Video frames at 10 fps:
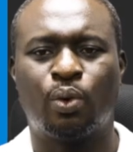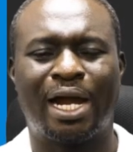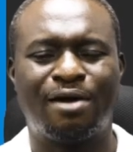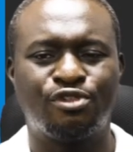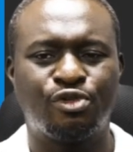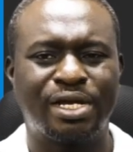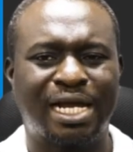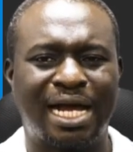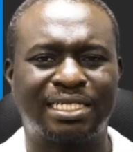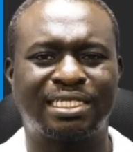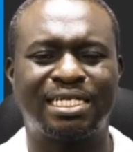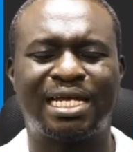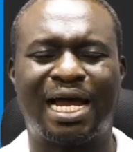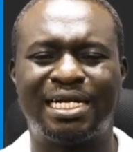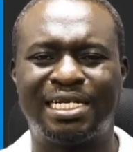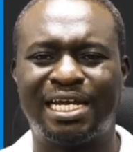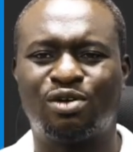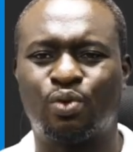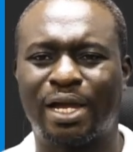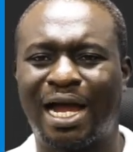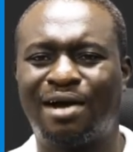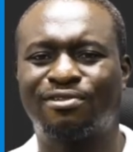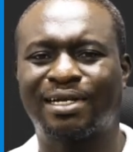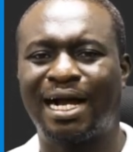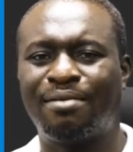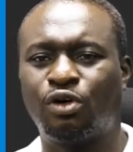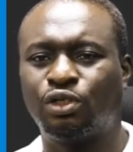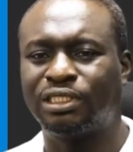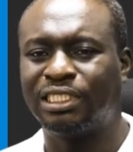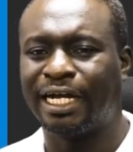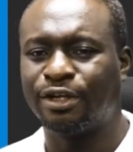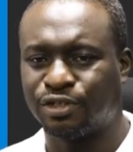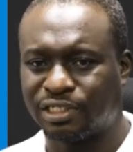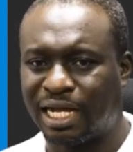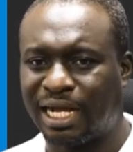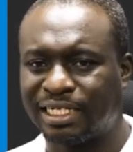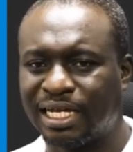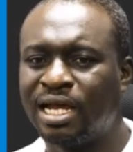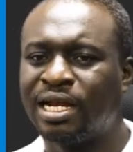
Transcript: we have uric acid, and then we have carbon dioxide.